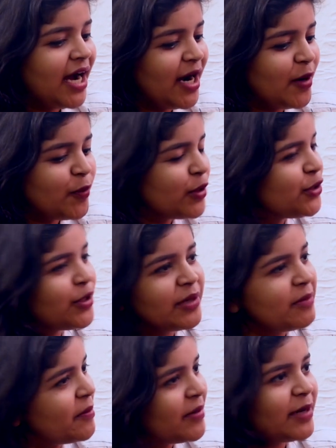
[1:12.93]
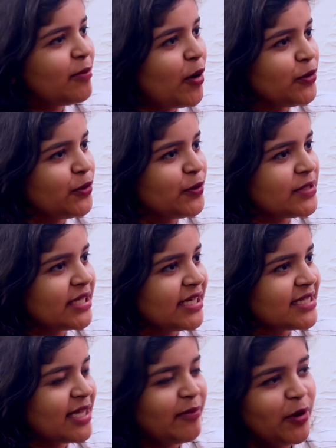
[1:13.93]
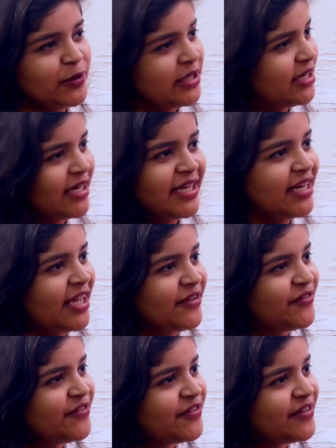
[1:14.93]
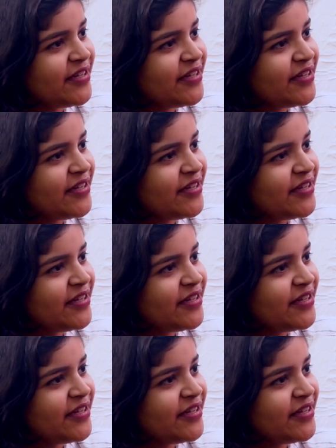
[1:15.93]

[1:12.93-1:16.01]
What do you remember about those days, about the earlier life?